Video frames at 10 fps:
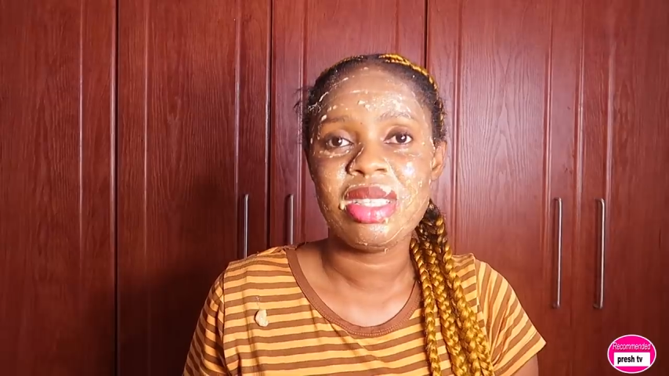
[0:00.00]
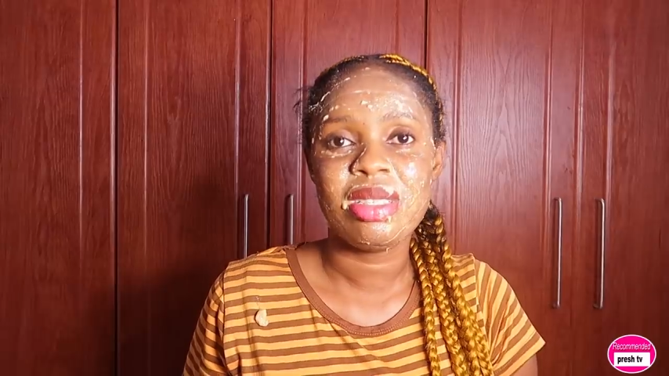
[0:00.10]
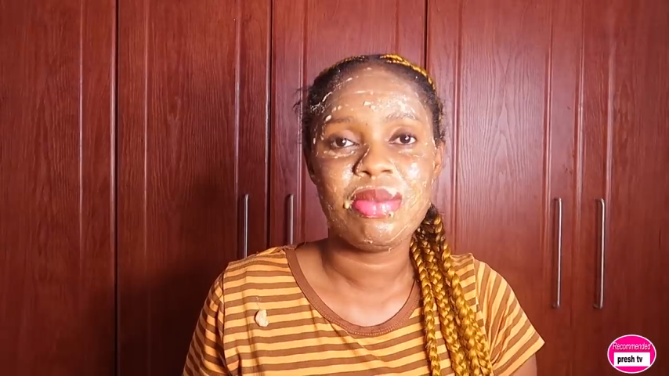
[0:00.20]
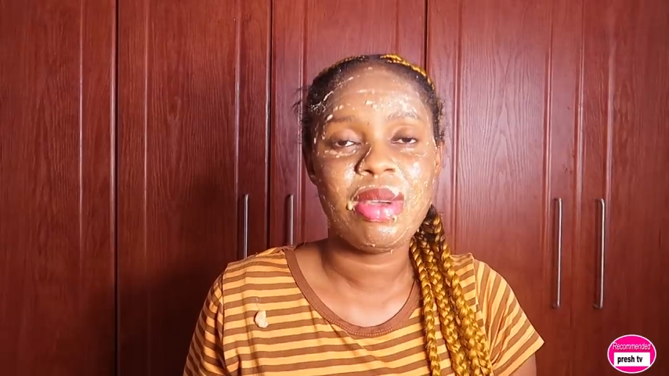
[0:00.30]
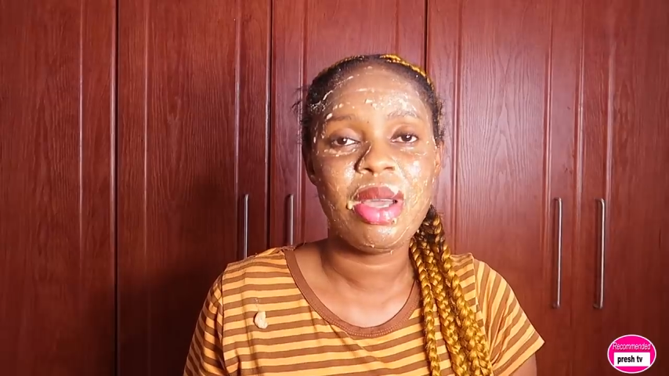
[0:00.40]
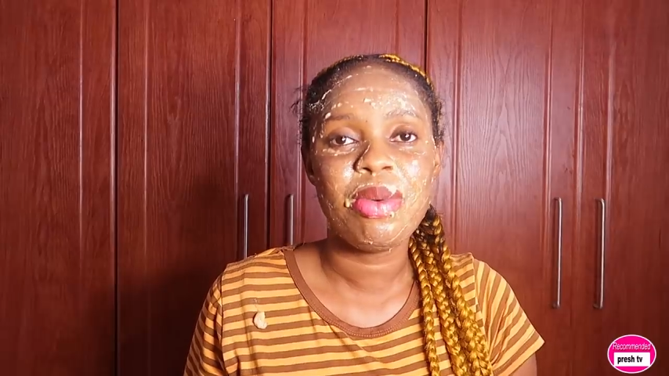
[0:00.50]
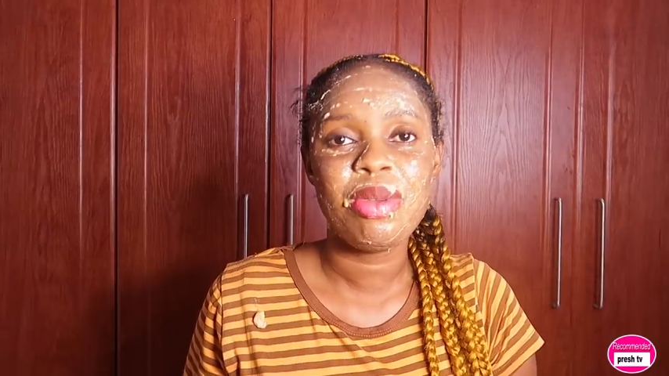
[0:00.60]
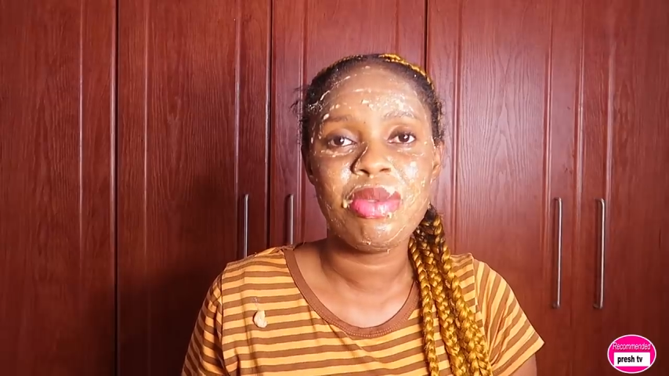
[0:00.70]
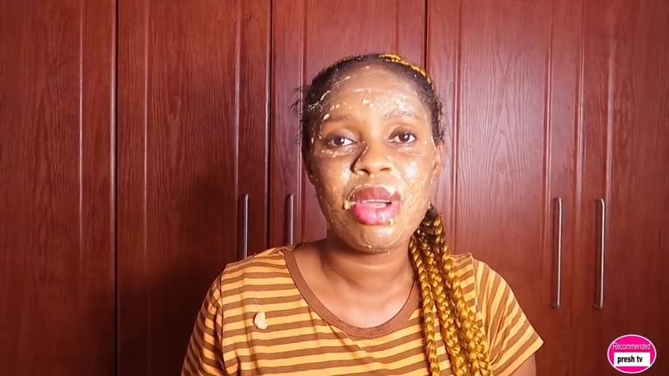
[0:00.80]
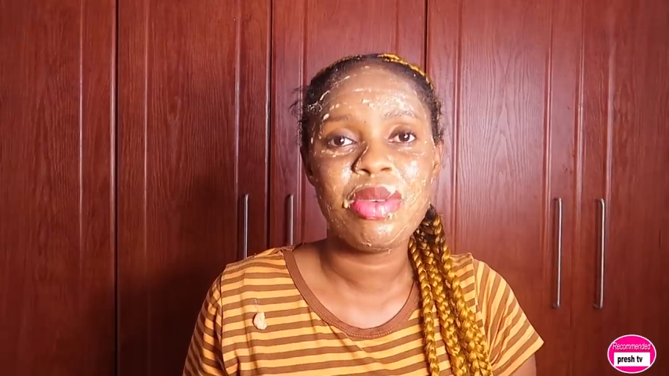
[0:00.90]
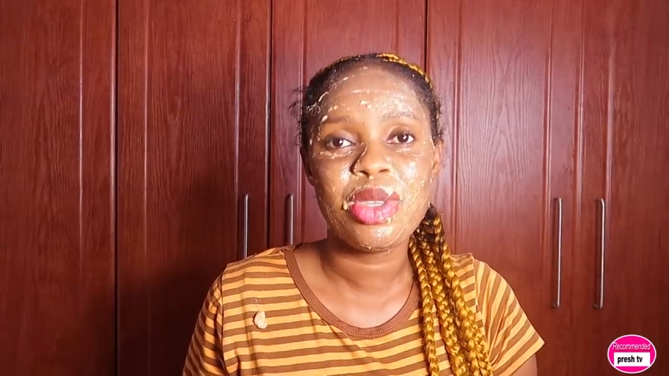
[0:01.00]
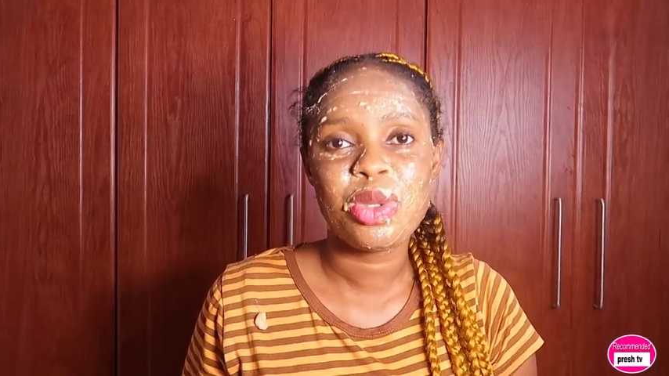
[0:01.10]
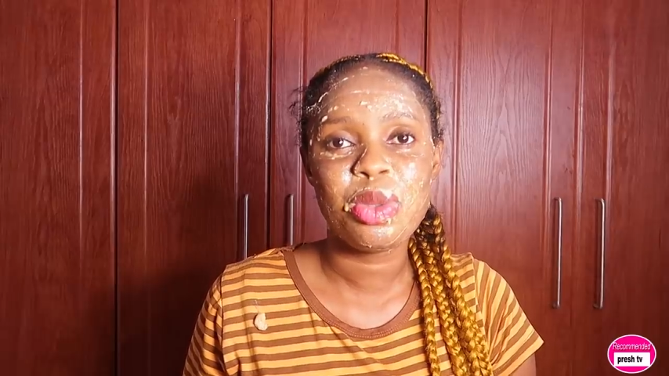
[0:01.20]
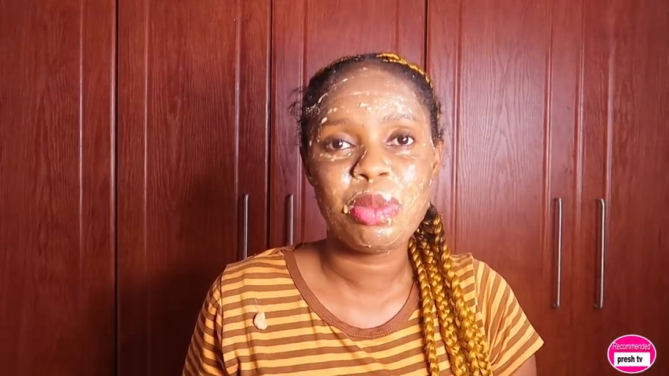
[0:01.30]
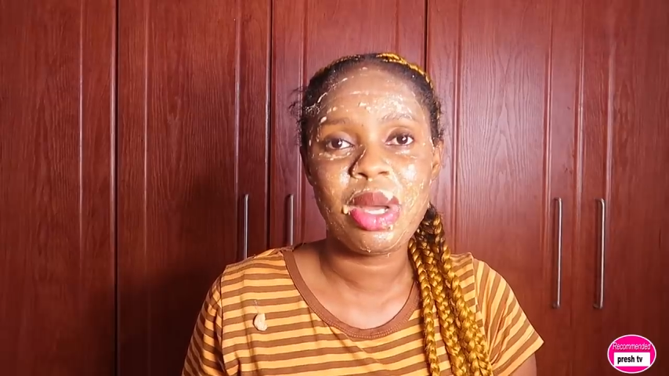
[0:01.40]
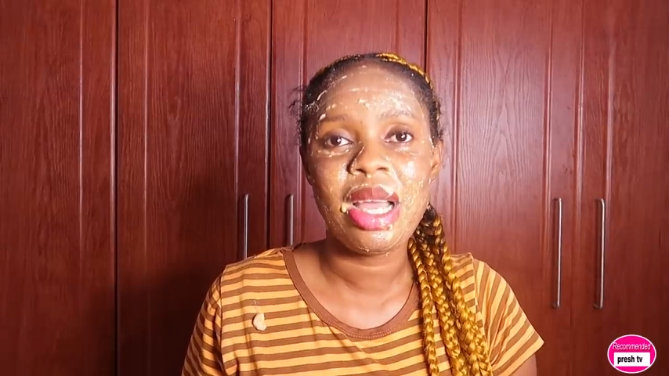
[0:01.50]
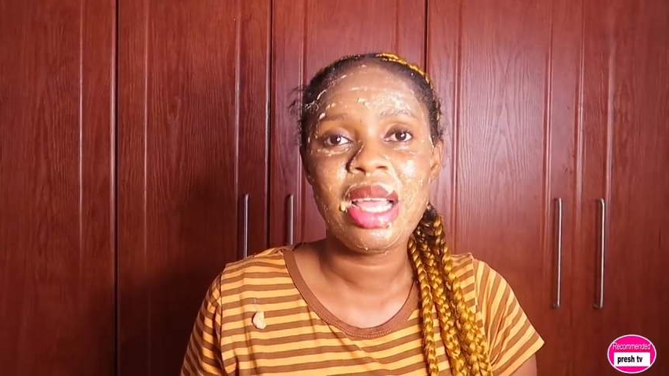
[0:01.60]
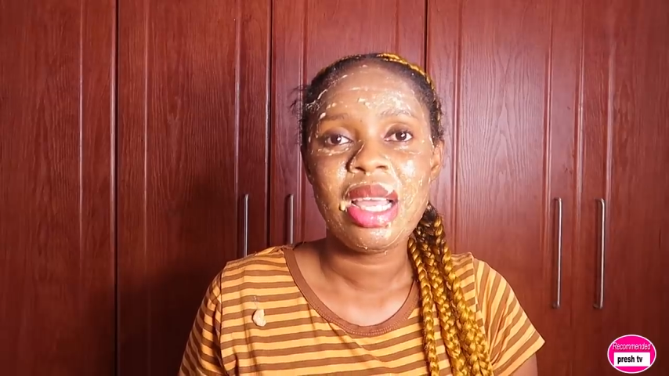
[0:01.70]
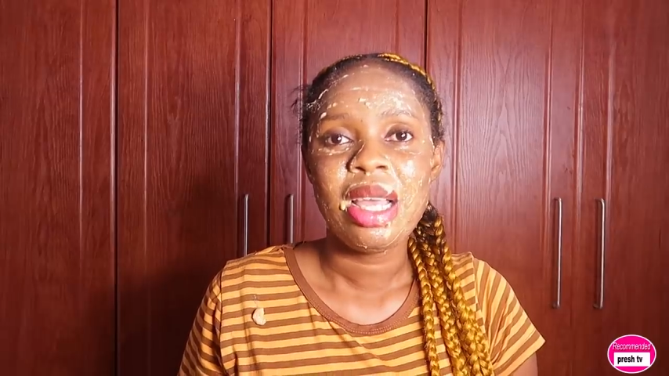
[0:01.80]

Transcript: It's very, very super.